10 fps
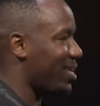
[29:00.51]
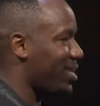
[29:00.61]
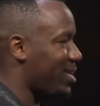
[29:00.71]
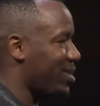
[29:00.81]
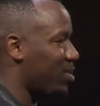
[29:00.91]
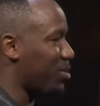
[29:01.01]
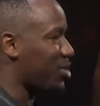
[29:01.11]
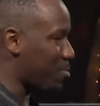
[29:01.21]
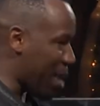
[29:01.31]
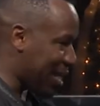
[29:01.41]
we
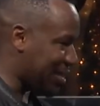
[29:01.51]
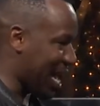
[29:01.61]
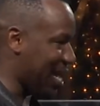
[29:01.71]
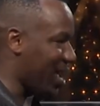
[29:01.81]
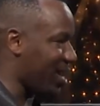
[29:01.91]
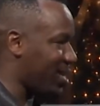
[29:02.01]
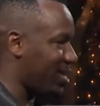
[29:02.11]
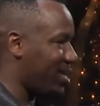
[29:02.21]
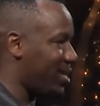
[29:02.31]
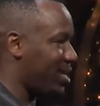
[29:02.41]
should meditate on
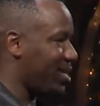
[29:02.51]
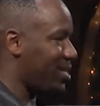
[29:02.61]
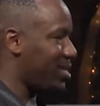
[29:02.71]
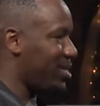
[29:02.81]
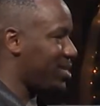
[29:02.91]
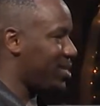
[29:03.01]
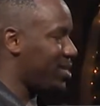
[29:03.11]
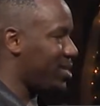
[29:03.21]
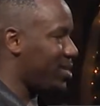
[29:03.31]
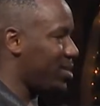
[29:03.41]

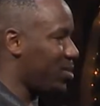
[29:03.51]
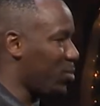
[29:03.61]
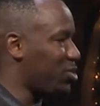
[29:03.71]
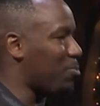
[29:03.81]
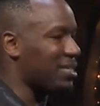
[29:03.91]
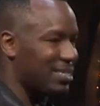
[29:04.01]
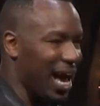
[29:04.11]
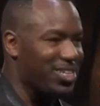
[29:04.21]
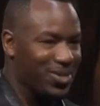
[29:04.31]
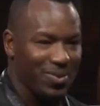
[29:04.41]
it, we should be
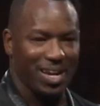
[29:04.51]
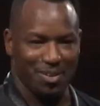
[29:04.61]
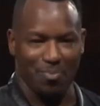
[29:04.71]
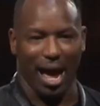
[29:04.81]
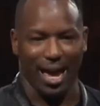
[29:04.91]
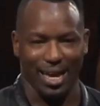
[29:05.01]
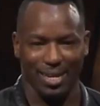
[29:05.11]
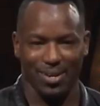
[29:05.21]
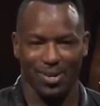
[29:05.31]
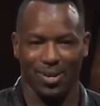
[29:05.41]
saturated by it
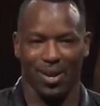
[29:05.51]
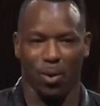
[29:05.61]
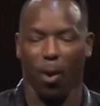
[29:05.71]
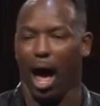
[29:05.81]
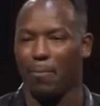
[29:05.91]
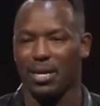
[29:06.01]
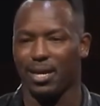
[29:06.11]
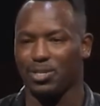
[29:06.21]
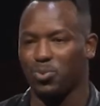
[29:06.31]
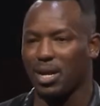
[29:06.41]
why?
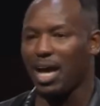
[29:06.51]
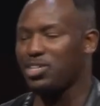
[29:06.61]
Because we're